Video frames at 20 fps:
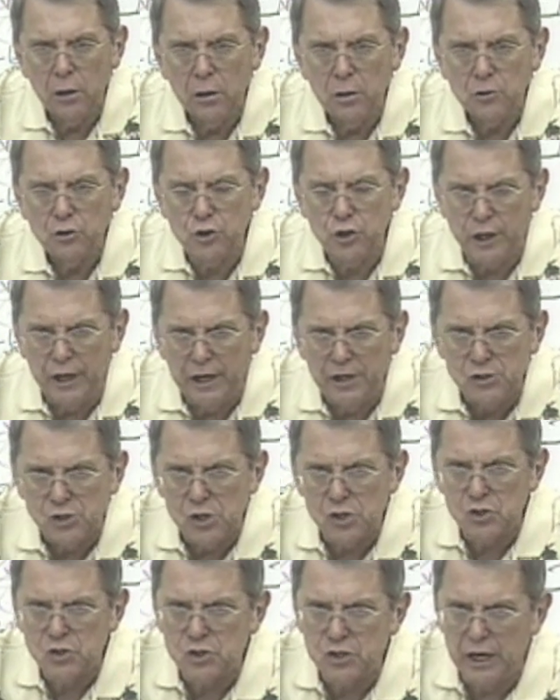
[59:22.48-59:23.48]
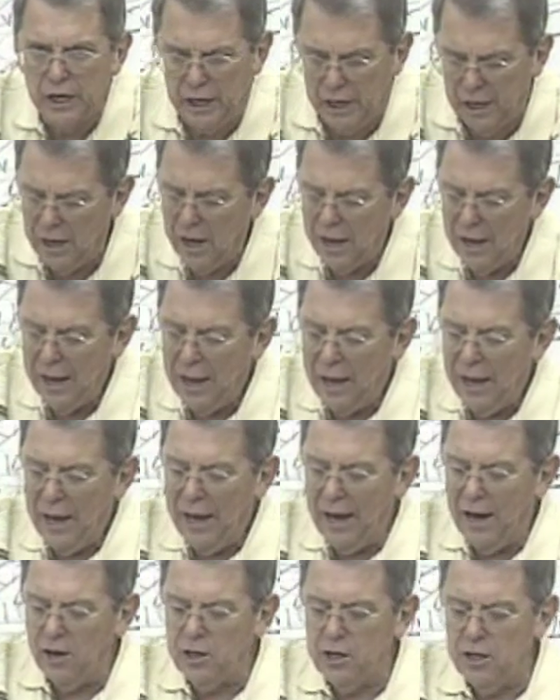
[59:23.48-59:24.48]
Jesus said,
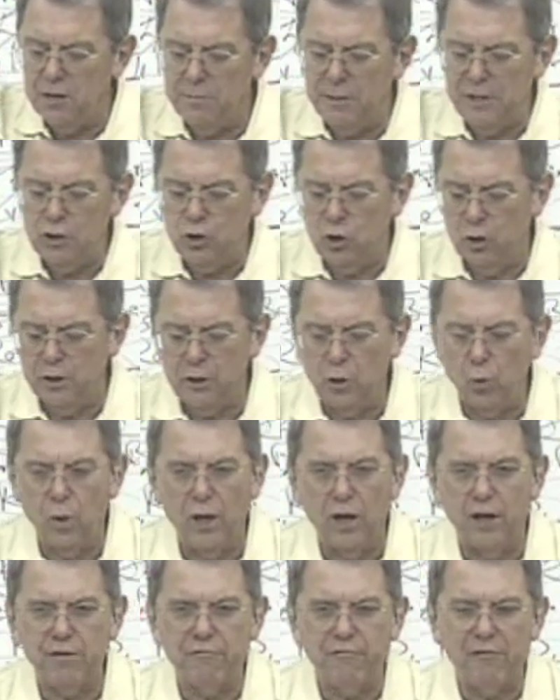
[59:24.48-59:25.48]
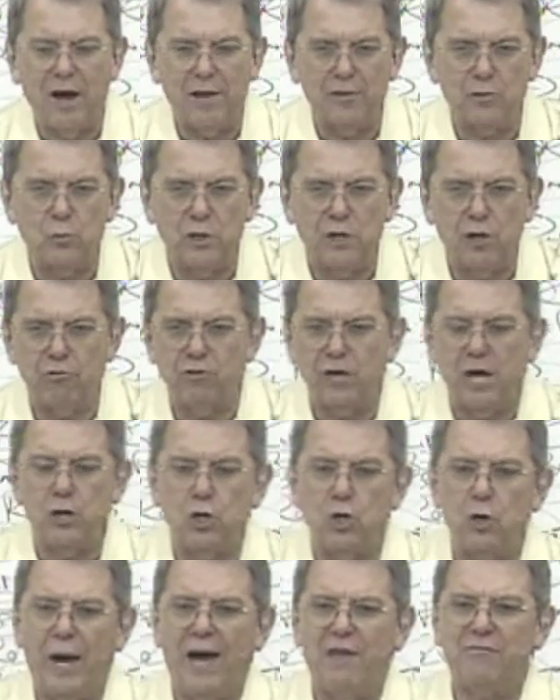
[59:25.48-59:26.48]
how can you be doing the will of the Father when you
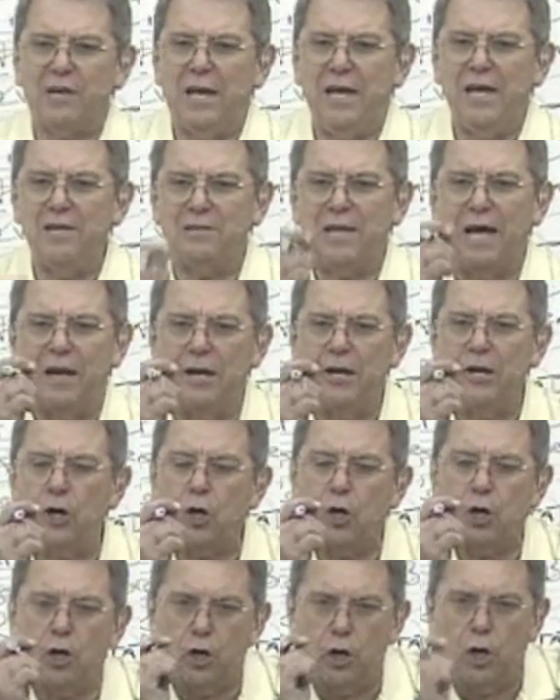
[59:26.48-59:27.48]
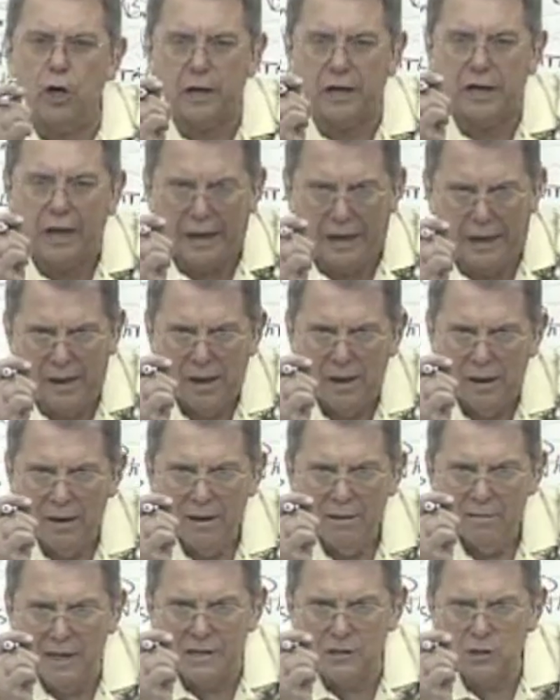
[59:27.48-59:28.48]
think you have to eat that little cookie
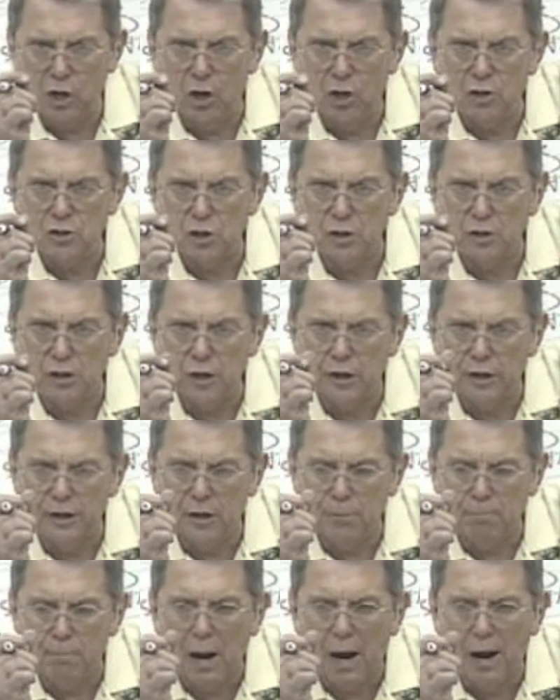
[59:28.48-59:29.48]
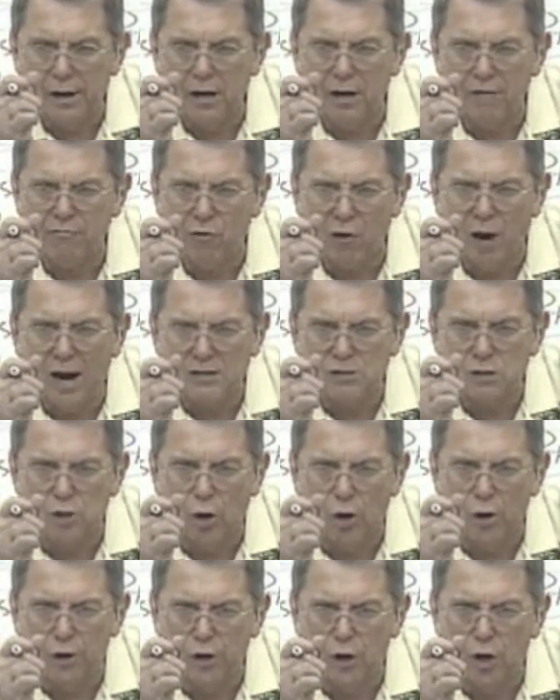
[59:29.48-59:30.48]
that turns into the little body of Christ in
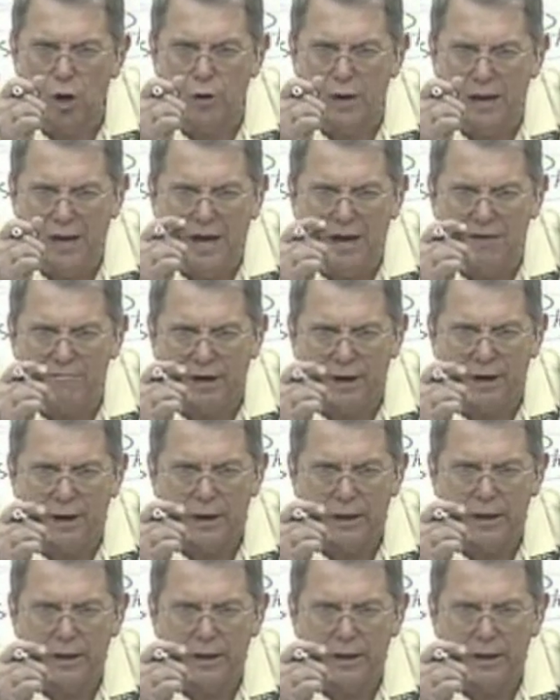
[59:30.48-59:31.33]
order to go to heaven?